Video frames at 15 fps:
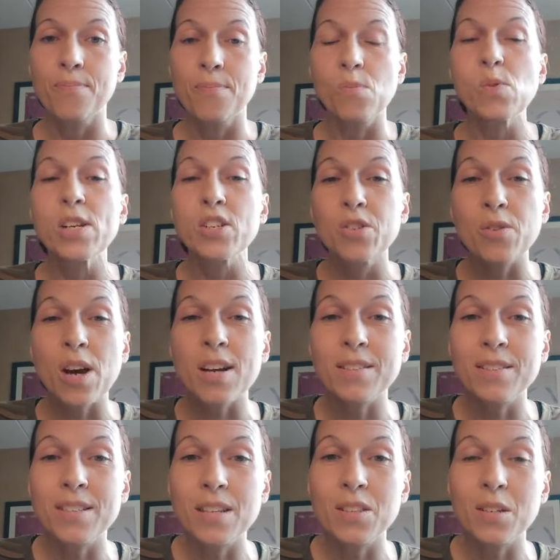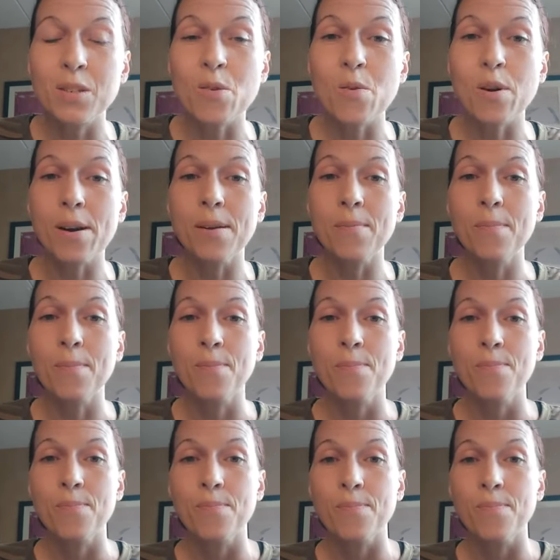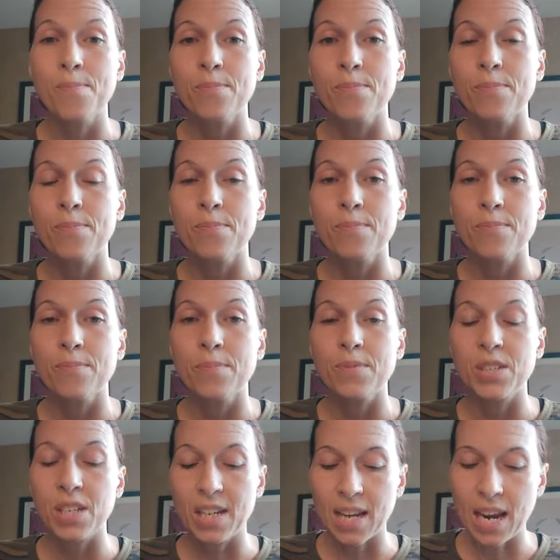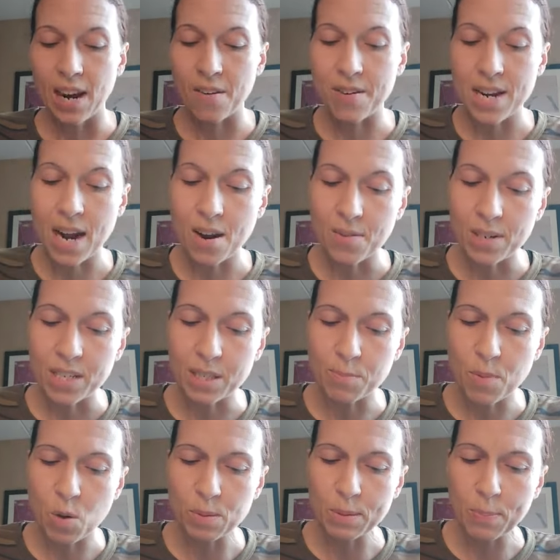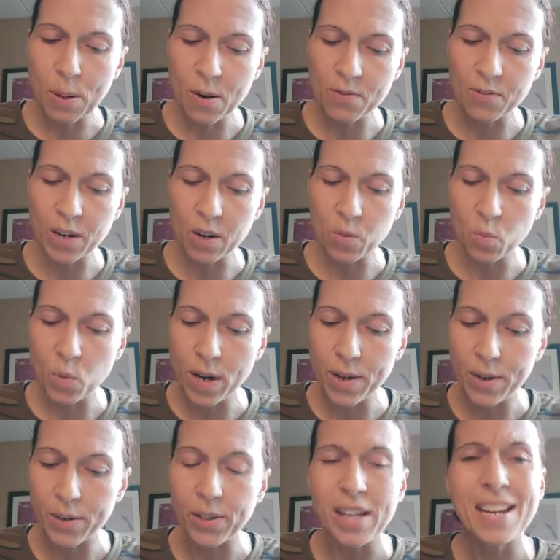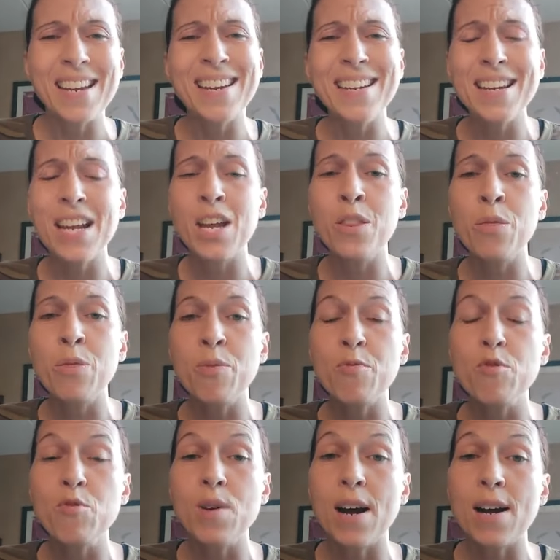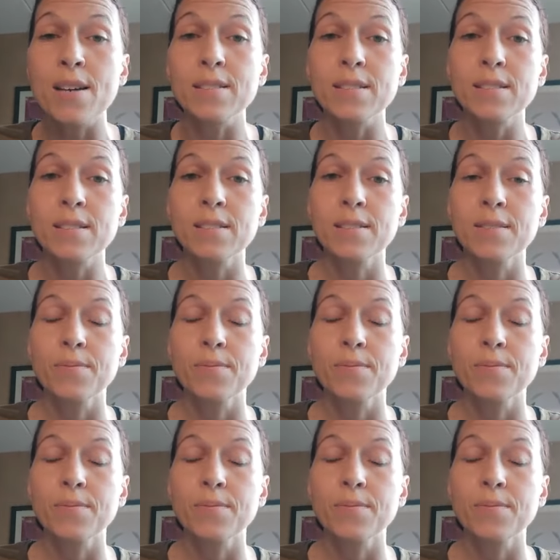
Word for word: We trust in the Lord to carry out his most perfect will in and through us.